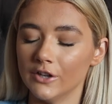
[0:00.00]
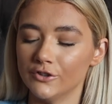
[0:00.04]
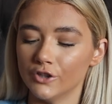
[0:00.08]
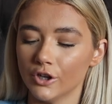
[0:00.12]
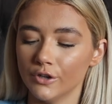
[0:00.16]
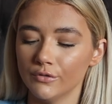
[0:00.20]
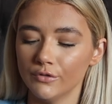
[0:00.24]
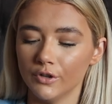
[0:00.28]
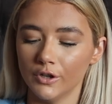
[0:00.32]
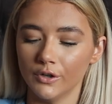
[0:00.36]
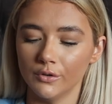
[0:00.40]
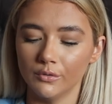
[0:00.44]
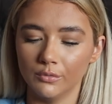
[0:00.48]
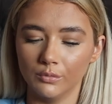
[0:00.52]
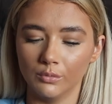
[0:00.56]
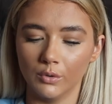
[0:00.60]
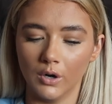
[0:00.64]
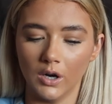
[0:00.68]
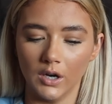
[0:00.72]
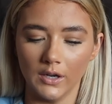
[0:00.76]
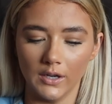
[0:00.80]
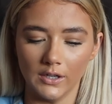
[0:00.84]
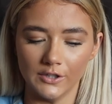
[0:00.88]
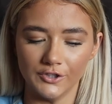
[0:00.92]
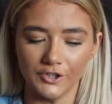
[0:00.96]
don't know
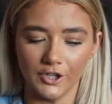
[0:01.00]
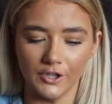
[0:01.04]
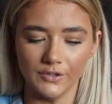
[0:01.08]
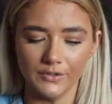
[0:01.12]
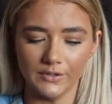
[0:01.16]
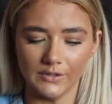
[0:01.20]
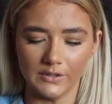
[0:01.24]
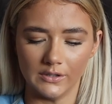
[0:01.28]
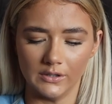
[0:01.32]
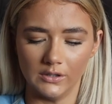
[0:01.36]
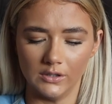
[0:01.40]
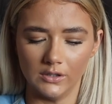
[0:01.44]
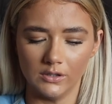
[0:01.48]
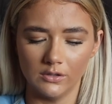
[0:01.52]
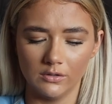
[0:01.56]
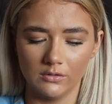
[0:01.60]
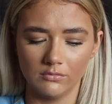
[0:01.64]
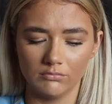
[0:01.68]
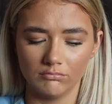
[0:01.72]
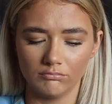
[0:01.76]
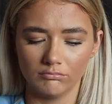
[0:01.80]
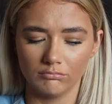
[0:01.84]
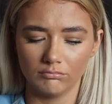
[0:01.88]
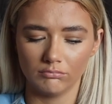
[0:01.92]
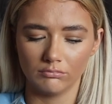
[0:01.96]
why I chose
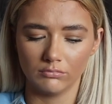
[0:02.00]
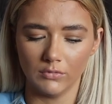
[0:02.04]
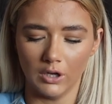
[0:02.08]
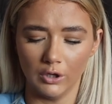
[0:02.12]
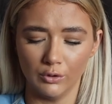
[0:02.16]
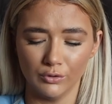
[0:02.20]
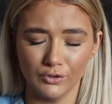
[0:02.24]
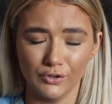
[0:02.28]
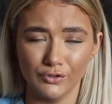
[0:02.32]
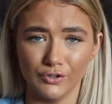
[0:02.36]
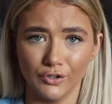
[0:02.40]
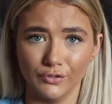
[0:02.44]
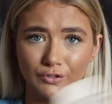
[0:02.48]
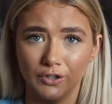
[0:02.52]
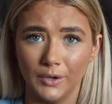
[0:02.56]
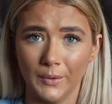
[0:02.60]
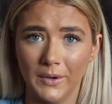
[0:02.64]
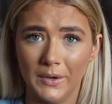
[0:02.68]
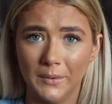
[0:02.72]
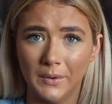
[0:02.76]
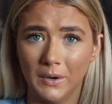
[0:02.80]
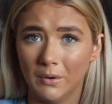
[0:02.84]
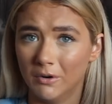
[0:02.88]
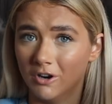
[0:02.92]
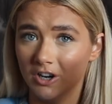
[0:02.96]
these. I also don't go
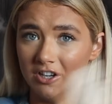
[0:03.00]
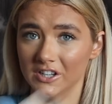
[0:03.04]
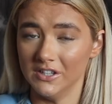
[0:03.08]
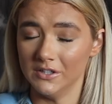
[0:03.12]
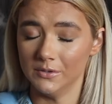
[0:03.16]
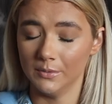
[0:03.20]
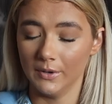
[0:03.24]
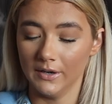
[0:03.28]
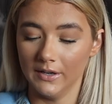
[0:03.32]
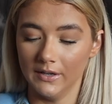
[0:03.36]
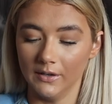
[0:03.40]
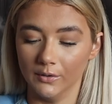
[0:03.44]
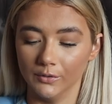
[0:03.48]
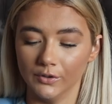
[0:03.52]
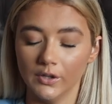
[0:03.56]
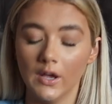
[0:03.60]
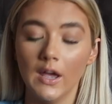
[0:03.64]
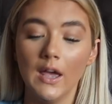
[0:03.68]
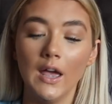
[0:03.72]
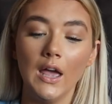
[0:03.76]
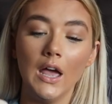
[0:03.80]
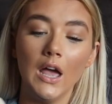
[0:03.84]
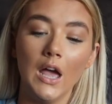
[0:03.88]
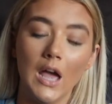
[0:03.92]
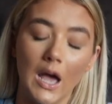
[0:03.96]
anywhere where I need to wear heels.
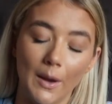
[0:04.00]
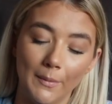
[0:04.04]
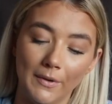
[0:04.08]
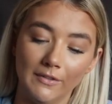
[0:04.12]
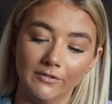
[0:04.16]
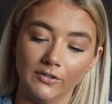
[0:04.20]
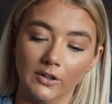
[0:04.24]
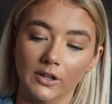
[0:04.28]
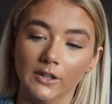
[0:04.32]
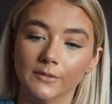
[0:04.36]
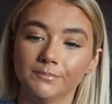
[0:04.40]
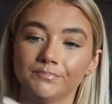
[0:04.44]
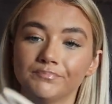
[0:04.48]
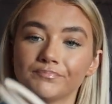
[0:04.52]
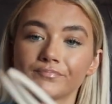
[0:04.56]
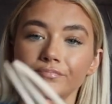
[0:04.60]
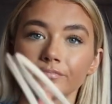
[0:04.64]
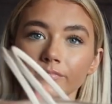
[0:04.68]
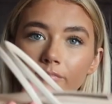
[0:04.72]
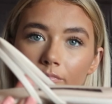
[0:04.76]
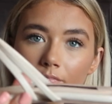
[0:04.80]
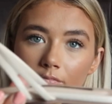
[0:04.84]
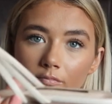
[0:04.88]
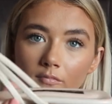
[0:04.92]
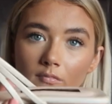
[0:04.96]
However,
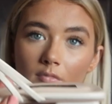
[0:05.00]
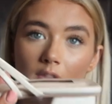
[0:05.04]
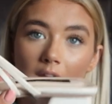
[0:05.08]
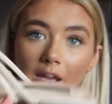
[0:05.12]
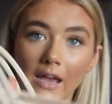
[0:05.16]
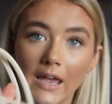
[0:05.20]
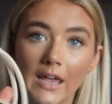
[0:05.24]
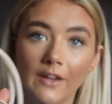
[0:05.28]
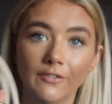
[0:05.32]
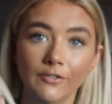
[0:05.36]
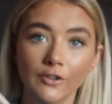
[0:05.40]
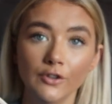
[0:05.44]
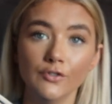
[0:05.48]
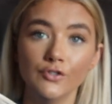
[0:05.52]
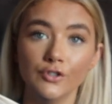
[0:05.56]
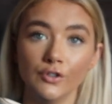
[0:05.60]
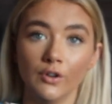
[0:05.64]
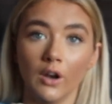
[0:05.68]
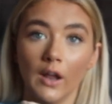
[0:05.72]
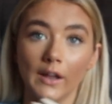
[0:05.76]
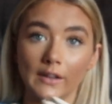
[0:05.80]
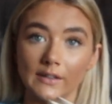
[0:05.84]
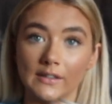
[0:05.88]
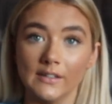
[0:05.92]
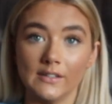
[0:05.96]
if you
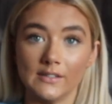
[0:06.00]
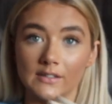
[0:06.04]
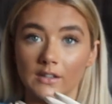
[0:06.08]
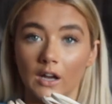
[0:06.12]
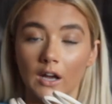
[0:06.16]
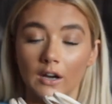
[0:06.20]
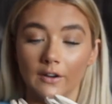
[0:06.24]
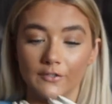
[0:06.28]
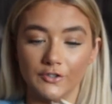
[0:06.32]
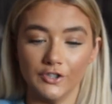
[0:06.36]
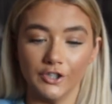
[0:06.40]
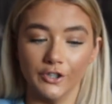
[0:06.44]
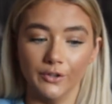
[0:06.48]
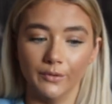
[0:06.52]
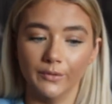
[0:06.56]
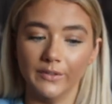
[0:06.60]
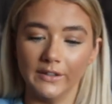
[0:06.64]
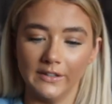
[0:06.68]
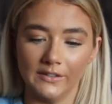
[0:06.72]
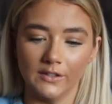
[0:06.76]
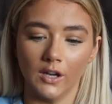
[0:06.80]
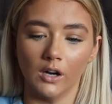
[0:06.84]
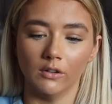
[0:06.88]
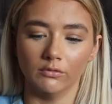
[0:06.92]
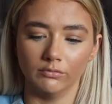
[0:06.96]
do like this style of shoe,
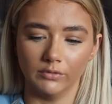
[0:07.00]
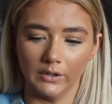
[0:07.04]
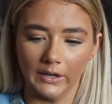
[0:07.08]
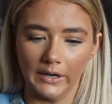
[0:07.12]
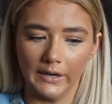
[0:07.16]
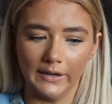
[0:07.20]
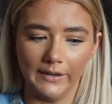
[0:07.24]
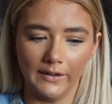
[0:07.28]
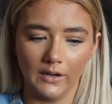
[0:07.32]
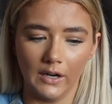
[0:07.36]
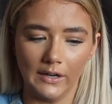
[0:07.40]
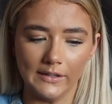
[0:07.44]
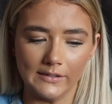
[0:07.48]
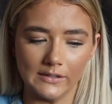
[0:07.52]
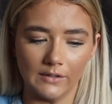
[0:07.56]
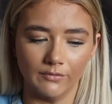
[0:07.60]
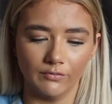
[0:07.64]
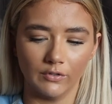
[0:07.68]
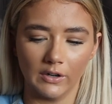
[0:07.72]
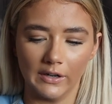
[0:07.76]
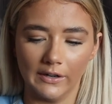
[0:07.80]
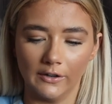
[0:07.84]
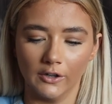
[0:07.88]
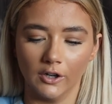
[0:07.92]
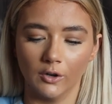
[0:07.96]
these are really nice
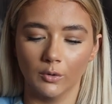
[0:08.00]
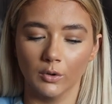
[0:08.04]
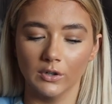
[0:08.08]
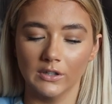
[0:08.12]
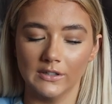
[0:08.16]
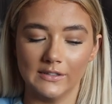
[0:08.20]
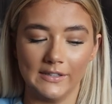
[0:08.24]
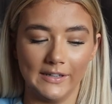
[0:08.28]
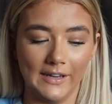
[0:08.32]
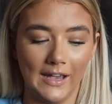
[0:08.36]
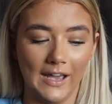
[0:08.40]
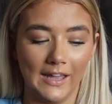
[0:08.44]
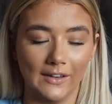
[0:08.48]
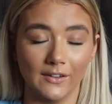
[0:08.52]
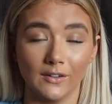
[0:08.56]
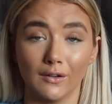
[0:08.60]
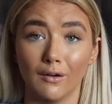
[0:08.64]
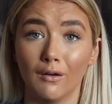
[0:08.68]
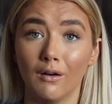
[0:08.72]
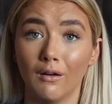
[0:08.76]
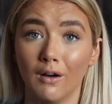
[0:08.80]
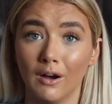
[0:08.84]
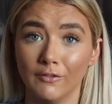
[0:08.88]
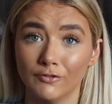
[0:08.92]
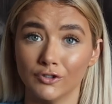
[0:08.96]
and really good quality. And
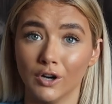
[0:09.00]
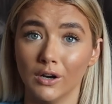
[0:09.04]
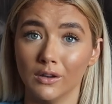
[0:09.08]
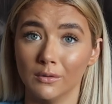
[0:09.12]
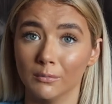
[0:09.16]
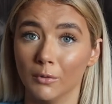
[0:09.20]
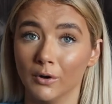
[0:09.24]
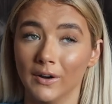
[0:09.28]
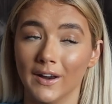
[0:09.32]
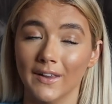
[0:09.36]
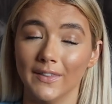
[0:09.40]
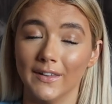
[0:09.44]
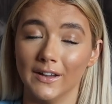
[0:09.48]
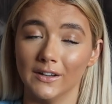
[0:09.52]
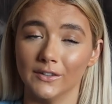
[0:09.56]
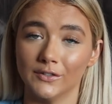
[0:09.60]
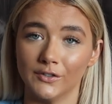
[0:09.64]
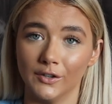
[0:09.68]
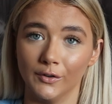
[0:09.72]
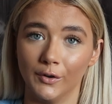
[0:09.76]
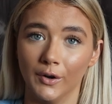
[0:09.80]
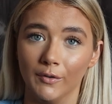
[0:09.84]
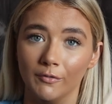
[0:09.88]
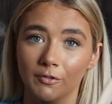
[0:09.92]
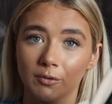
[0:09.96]
I've tried them on and they are
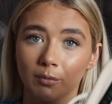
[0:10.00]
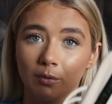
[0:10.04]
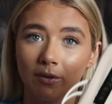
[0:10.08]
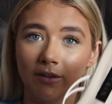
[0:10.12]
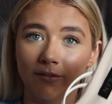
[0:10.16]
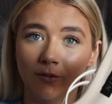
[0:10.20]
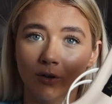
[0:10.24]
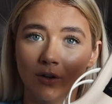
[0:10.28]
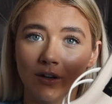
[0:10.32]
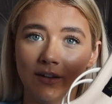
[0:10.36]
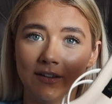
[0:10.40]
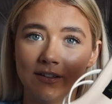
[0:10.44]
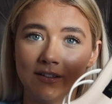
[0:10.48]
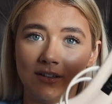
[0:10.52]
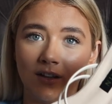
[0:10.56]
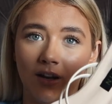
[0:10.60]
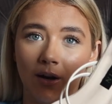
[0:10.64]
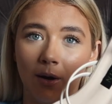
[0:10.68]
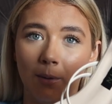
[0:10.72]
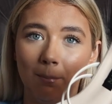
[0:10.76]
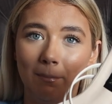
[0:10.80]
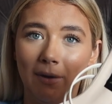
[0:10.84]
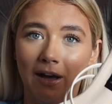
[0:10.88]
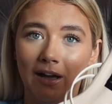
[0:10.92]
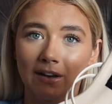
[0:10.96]
so comfortable. They've got like this
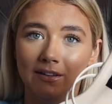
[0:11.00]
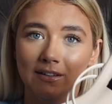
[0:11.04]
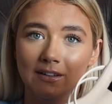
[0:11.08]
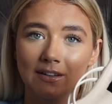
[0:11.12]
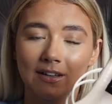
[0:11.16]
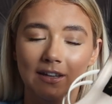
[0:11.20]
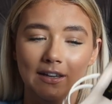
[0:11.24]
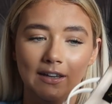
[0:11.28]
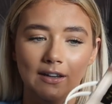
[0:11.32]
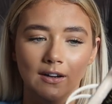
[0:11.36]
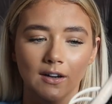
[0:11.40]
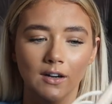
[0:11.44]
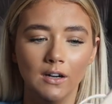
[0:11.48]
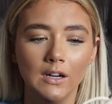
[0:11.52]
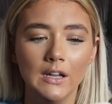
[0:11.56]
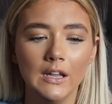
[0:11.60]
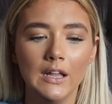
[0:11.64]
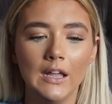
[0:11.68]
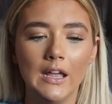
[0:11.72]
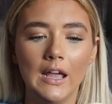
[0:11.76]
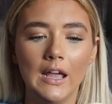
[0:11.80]
like padding here,